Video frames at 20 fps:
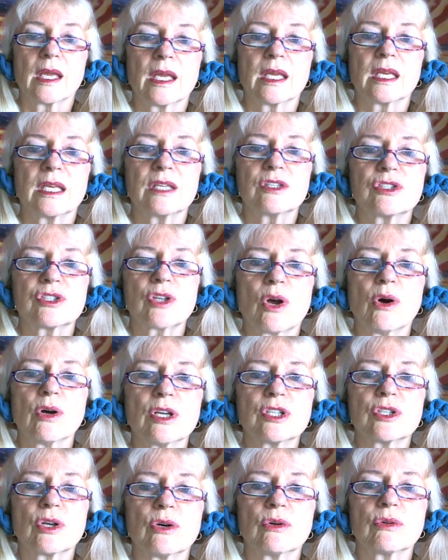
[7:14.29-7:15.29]
He saw
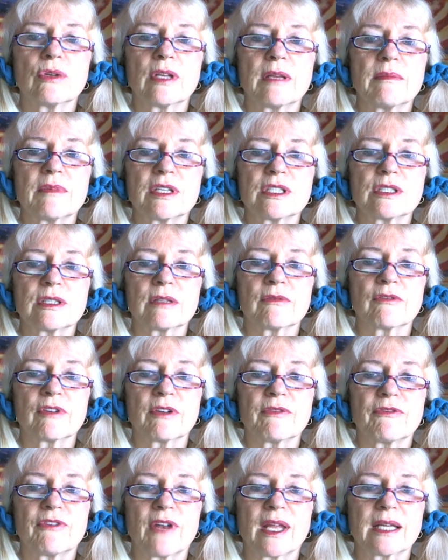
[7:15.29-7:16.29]
his own image
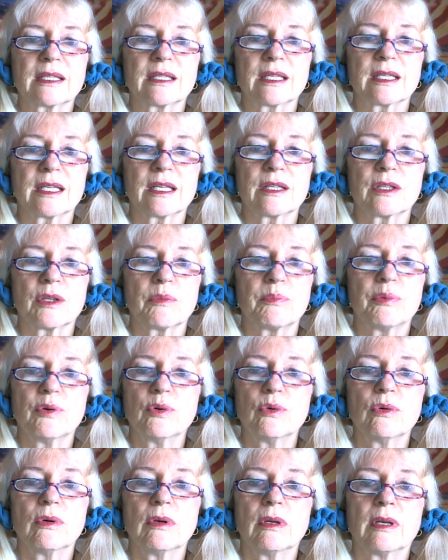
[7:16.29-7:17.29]
reflected in the
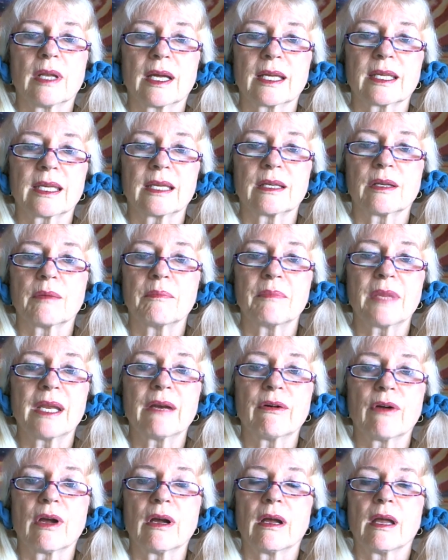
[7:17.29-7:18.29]
pool like in a
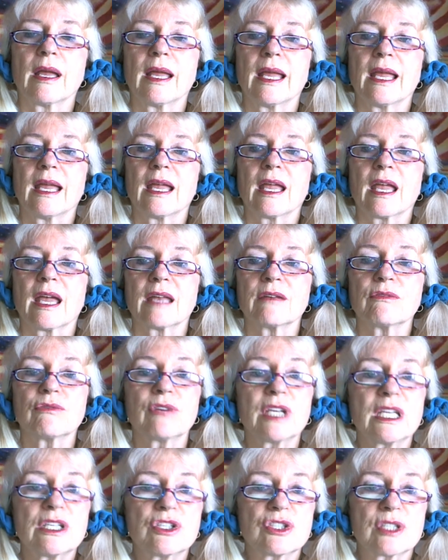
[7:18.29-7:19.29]
mirror and
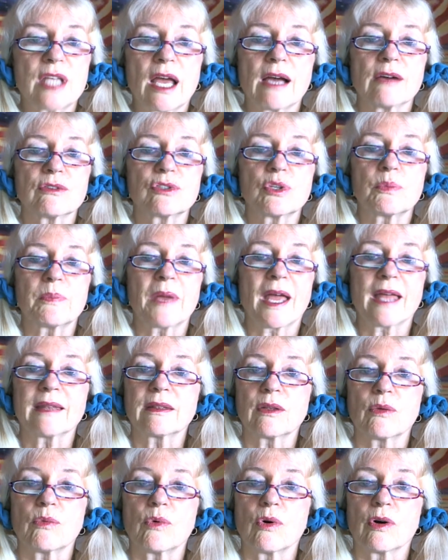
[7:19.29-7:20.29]
reached down to
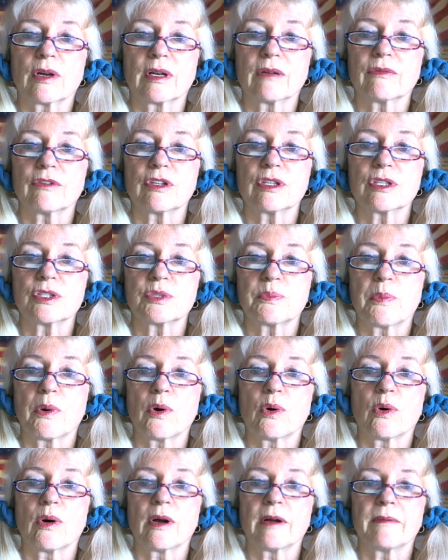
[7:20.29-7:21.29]
pat the water with his
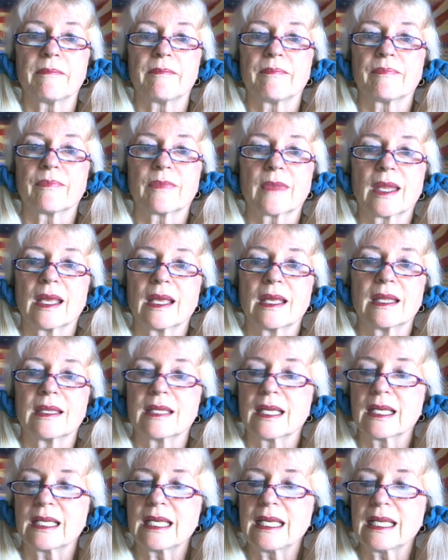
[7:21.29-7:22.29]
paw.
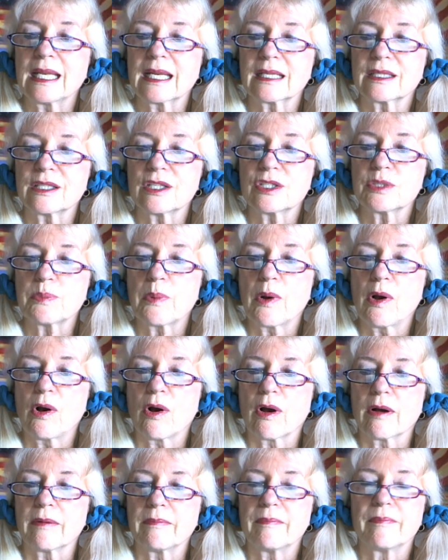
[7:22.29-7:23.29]
Then he licked his
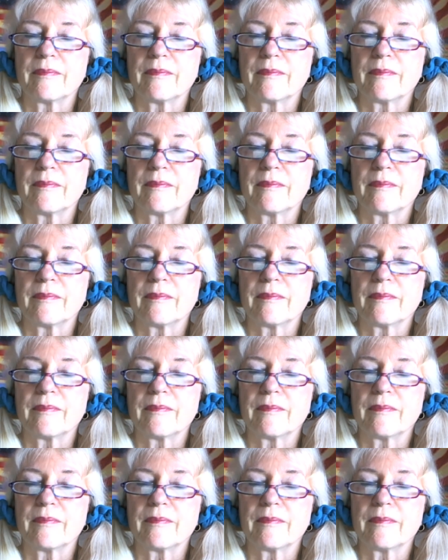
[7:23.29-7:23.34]
paw.